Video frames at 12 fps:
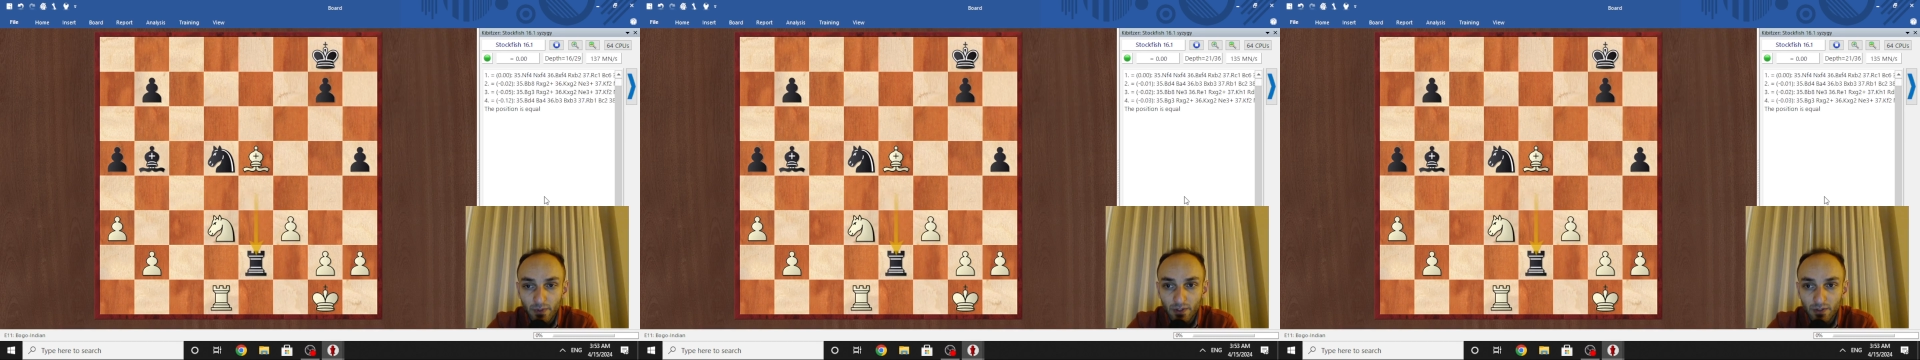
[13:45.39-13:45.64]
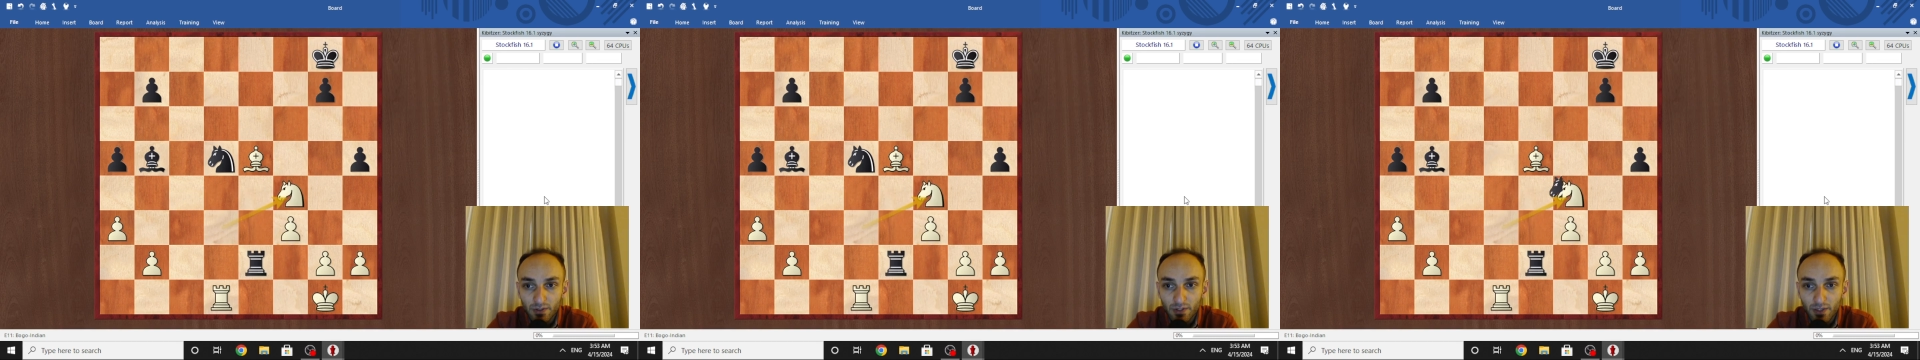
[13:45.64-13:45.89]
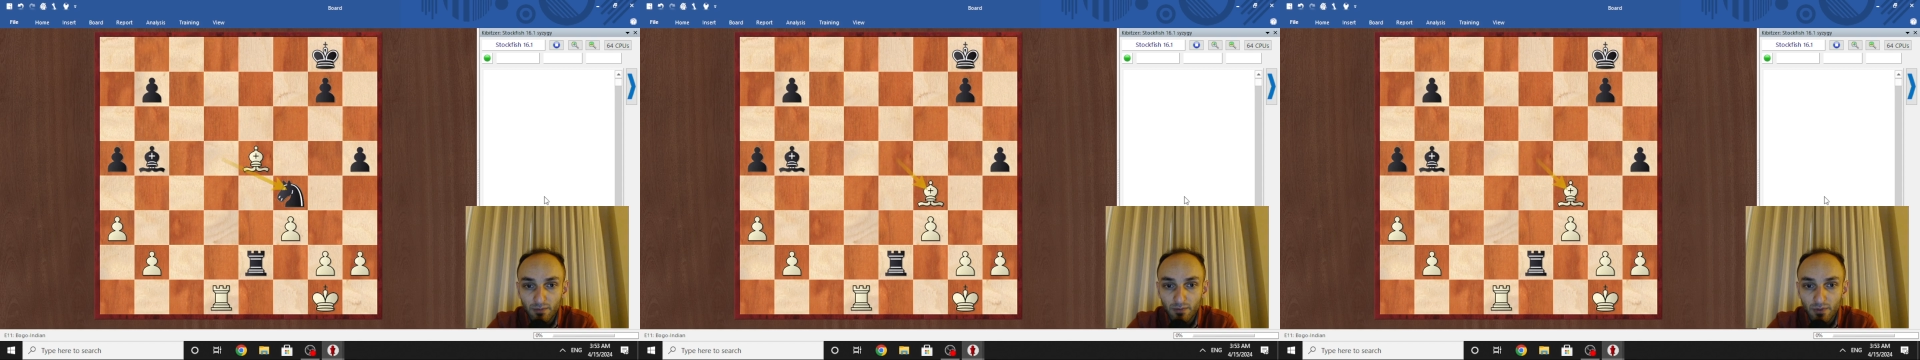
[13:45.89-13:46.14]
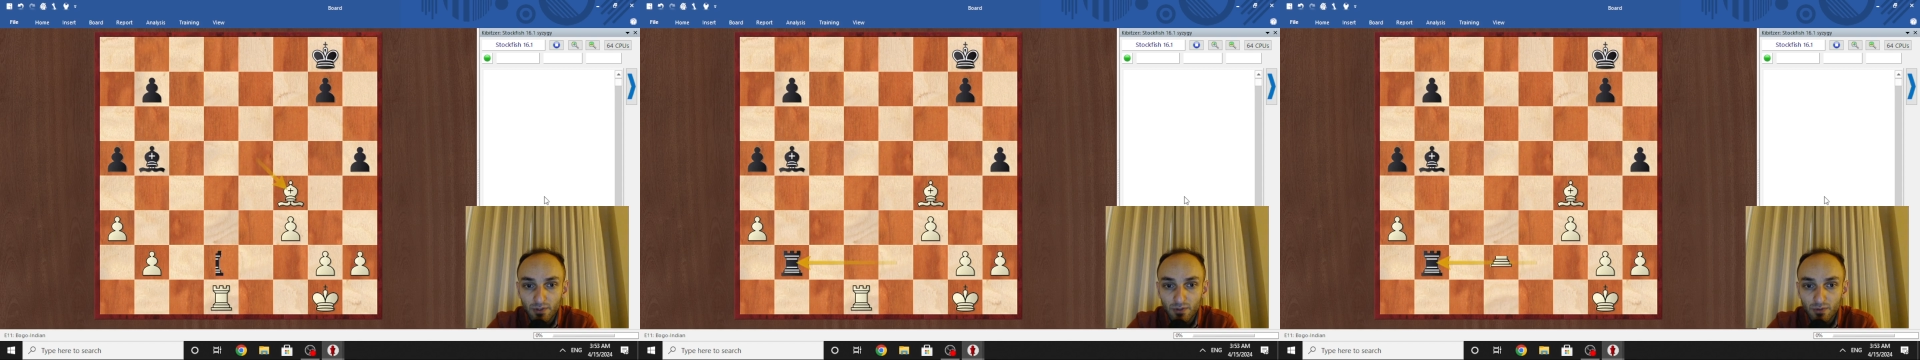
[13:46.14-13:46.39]
And game
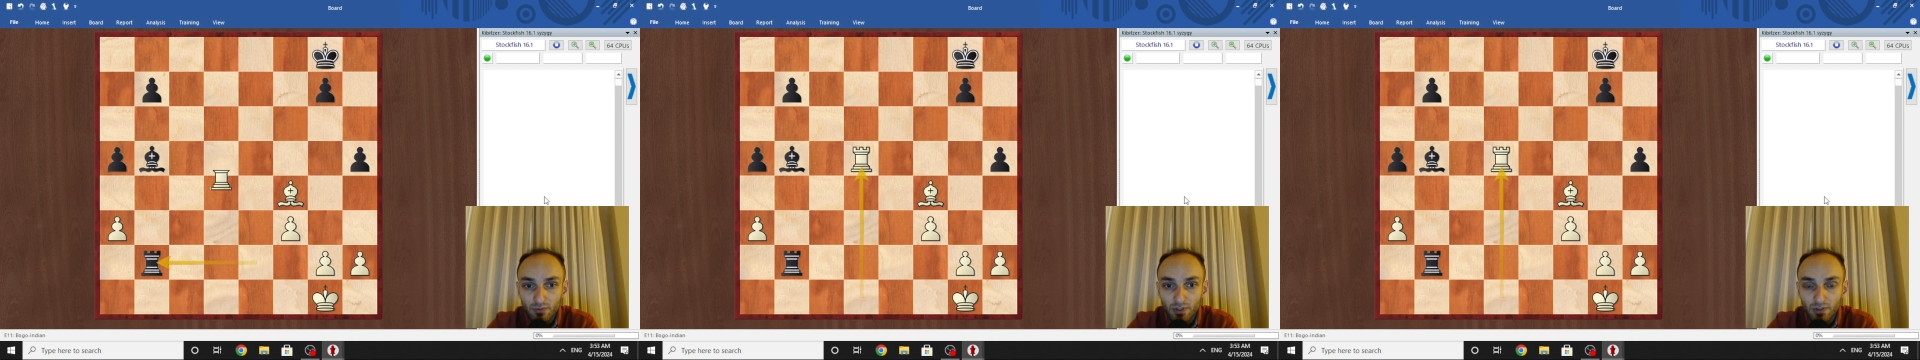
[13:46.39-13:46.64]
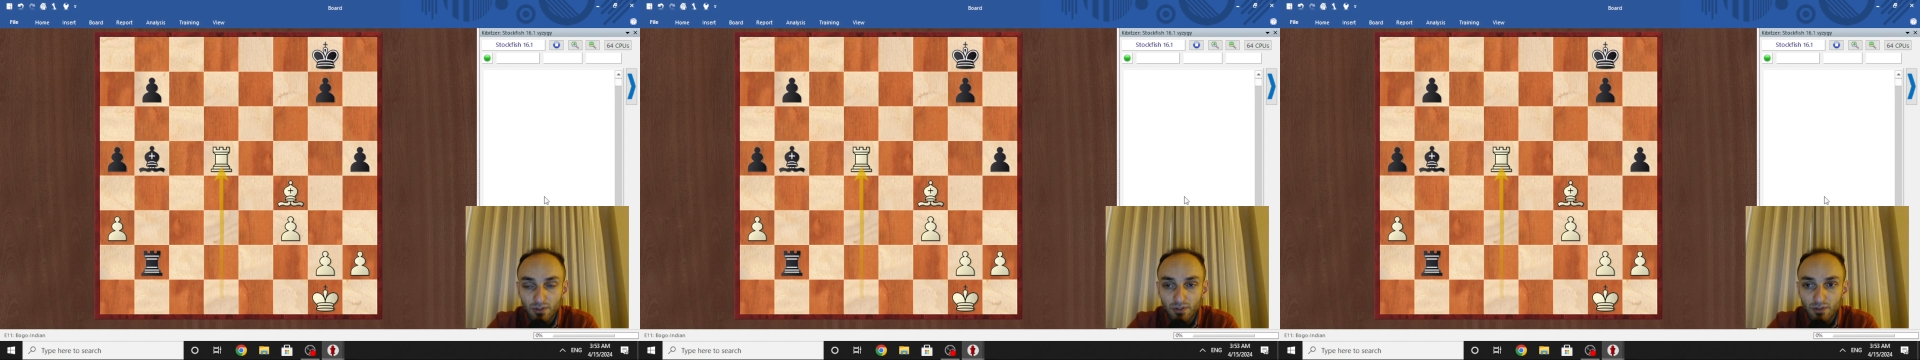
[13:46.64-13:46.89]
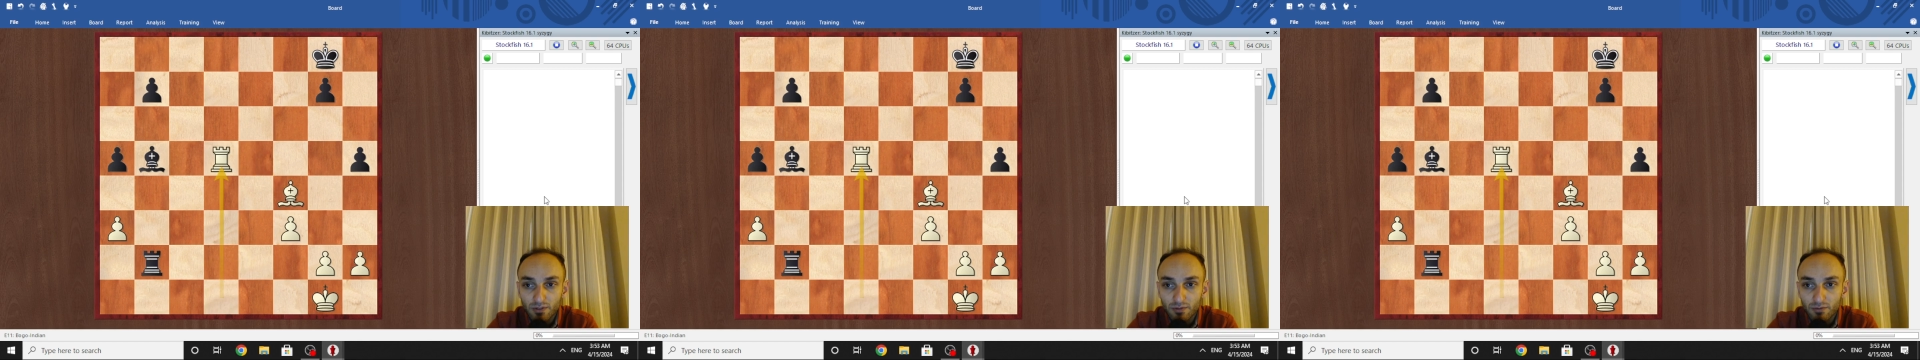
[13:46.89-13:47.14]
very soon ended in a